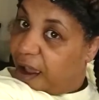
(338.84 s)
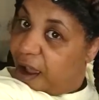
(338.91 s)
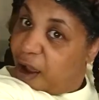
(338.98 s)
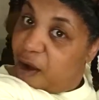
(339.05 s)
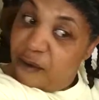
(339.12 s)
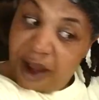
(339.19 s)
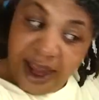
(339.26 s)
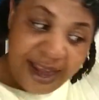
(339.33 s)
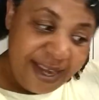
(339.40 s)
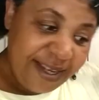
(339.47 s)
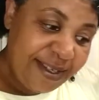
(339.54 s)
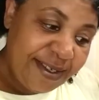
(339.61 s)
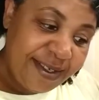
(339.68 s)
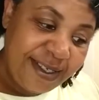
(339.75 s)
All right.
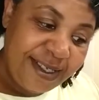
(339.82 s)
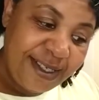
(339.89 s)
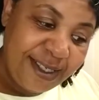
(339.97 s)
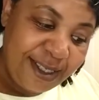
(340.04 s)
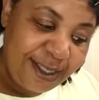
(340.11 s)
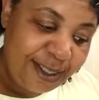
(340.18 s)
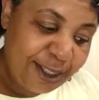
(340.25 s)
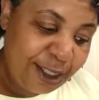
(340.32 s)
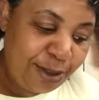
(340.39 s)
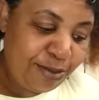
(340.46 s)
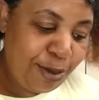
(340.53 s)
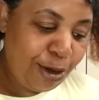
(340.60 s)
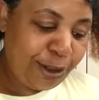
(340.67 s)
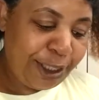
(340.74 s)

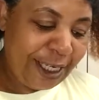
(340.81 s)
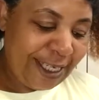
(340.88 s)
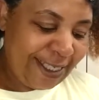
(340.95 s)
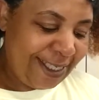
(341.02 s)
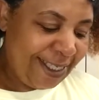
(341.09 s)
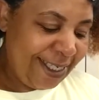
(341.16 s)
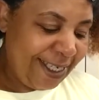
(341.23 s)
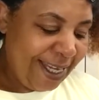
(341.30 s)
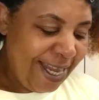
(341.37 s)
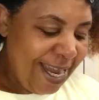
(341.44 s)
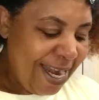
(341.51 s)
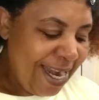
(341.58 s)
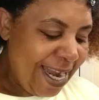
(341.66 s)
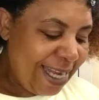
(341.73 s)
Smoochies,
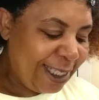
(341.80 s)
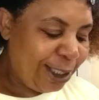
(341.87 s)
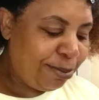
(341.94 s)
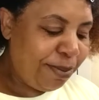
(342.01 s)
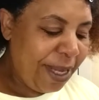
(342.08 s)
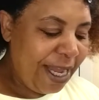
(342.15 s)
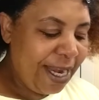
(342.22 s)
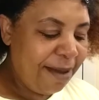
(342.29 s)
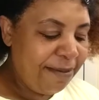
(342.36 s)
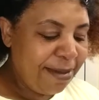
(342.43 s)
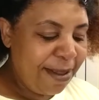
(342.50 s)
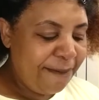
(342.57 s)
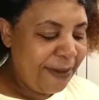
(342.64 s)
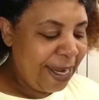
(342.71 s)
let's speed
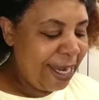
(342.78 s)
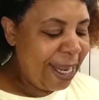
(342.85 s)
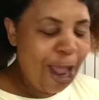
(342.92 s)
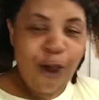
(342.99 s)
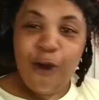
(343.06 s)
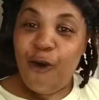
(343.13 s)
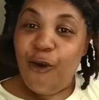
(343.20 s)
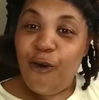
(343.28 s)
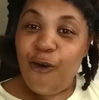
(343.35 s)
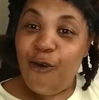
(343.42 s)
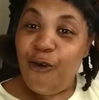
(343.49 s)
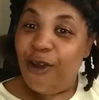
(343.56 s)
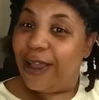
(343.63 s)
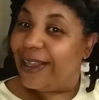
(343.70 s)
up the
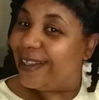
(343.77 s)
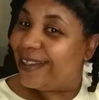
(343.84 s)
video.